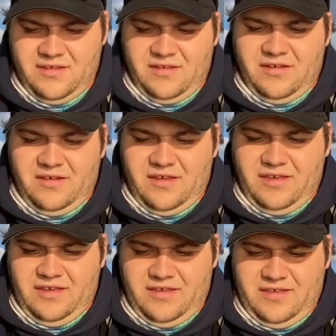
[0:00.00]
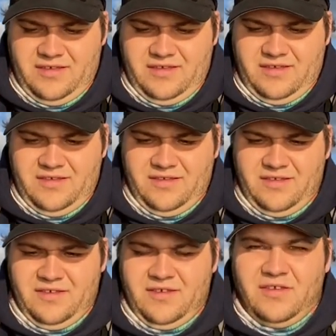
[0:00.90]
All right, well,
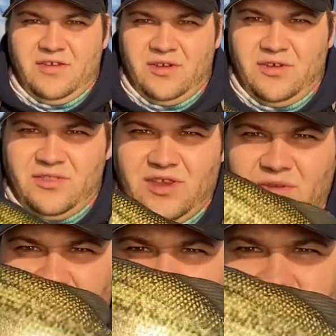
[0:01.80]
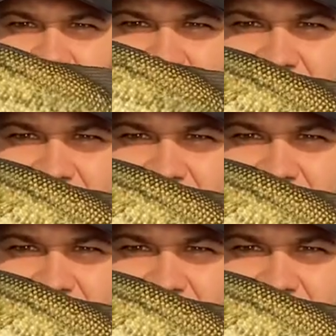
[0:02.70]
there we go.